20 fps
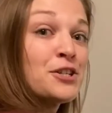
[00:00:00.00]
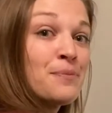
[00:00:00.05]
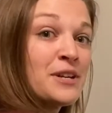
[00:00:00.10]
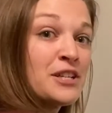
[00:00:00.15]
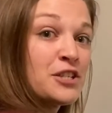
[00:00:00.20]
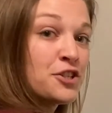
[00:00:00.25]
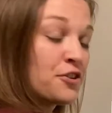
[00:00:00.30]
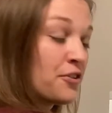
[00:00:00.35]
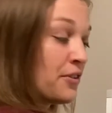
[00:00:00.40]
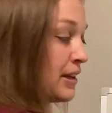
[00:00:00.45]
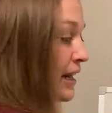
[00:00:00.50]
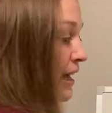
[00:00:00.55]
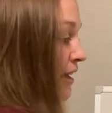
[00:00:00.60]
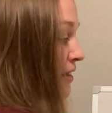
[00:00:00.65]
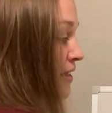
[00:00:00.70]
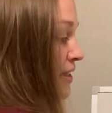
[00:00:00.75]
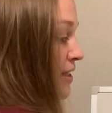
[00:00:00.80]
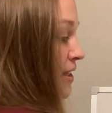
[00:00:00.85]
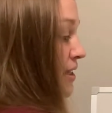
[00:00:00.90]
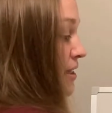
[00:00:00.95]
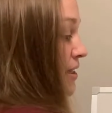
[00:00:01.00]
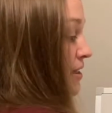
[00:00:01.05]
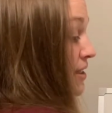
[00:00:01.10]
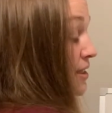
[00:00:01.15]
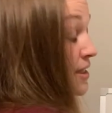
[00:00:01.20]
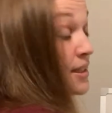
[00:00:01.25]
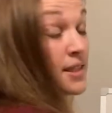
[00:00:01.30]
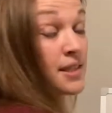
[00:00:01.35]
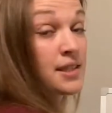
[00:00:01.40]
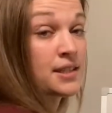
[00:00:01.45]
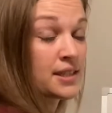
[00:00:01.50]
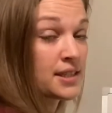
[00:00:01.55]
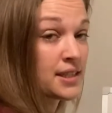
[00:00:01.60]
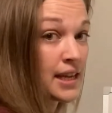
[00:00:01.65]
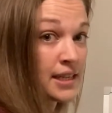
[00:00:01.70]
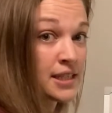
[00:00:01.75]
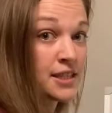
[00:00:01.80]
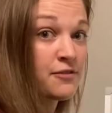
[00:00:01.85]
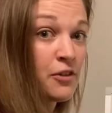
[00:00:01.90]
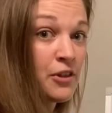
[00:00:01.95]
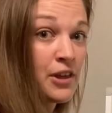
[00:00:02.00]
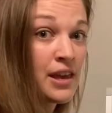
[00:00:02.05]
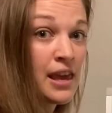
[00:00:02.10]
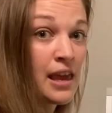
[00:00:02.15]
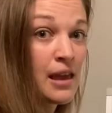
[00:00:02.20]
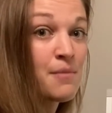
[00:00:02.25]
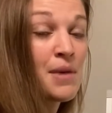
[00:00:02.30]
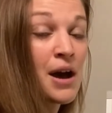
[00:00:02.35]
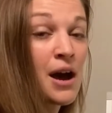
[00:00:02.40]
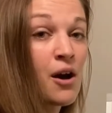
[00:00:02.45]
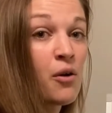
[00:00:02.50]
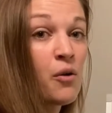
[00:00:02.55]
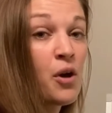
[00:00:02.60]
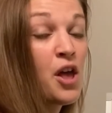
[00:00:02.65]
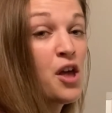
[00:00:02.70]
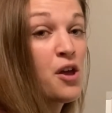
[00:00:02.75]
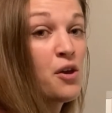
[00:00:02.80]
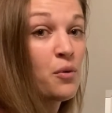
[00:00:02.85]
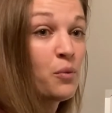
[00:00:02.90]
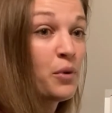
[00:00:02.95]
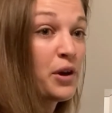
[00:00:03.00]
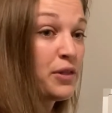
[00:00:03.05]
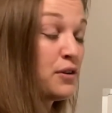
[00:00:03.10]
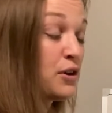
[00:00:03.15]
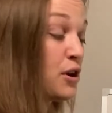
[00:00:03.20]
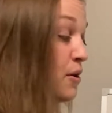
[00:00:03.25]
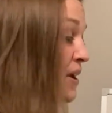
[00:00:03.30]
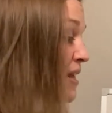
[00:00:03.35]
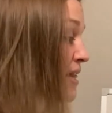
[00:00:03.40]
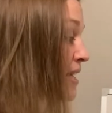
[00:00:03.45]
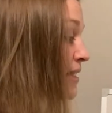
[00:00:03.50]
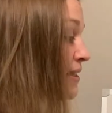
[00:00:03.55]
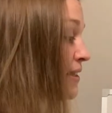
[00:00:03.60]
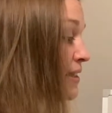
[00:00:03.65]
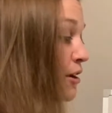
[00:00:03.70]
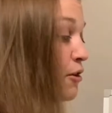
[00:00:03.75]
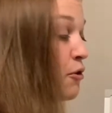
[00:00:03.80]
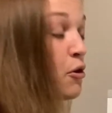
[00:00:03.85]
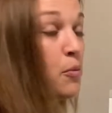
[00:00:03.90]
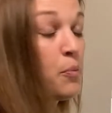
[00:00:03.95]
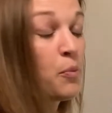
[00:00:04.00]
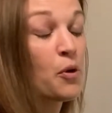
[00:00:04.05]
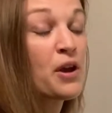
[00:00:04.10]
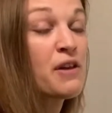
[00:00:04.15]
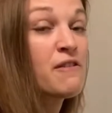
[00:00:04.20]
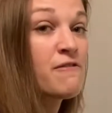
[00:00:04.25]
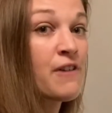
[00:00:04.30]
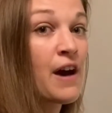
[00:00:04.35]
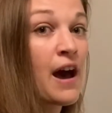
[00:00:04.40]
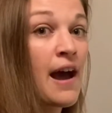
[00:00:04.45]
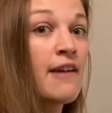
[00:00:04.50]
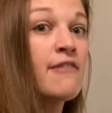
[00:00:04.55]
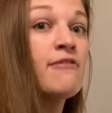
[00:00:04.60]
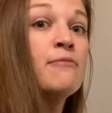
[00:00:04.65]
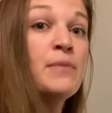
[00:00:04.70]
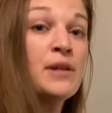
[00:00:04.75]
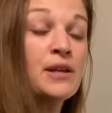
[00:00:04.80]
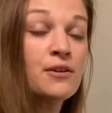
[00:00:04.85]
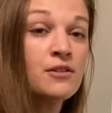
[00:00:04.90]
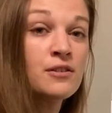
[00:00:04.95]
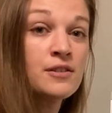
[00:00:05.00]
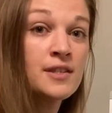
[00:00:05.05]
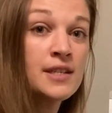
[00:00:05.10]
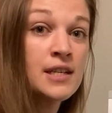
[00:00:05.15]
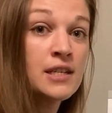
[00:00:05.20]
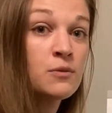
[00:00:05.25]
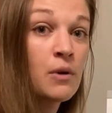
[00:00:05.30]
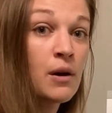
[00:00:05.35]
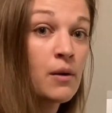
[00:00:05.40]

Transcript: dimensional analysis and successfully came out with knowing that zero point five mils is